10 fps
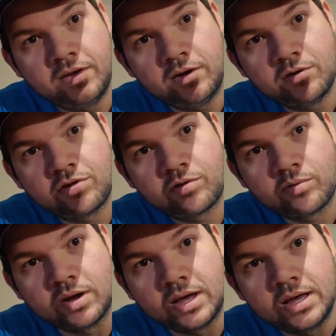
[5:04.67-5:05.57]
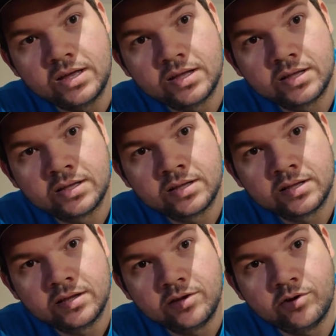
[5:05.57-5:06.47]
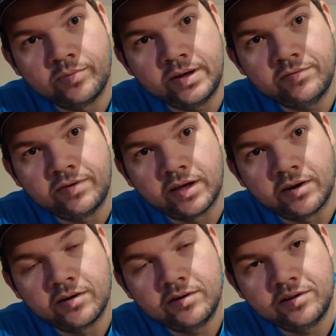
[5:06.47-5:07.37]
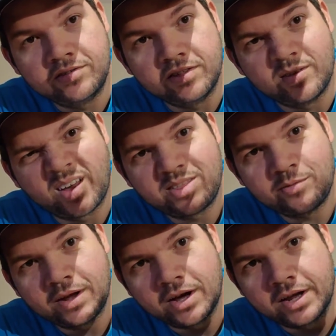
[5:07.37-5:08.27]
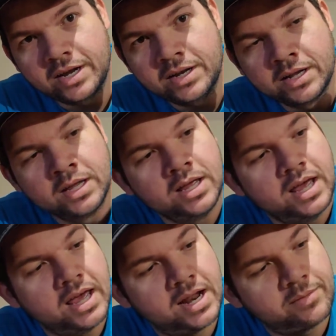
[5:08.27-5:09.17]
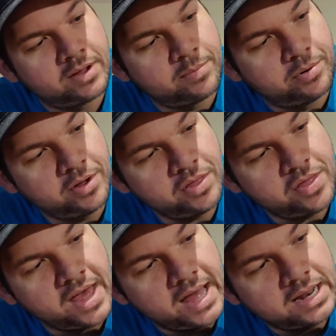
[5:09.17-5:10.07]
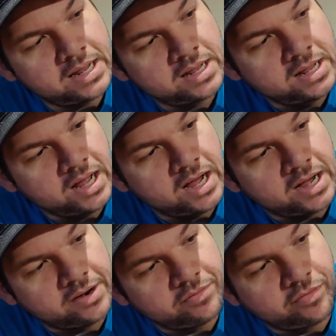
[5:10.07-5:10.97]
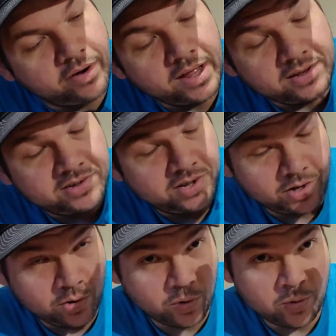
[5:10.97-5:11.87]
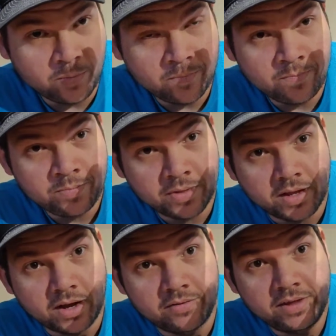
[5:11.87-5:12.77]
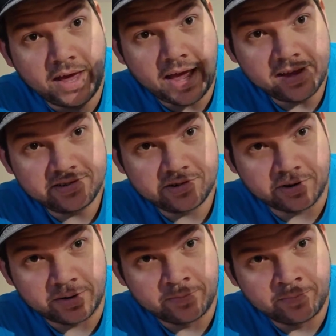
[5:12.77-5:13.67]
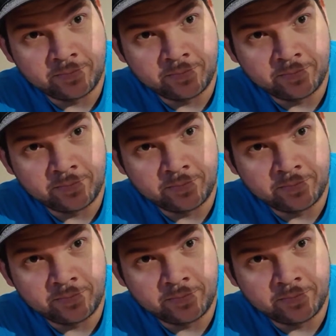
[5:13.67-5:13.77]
finger 3, your ring finger, you can see they have the ring on it, and I'm going to put that on fret 2 of the A string.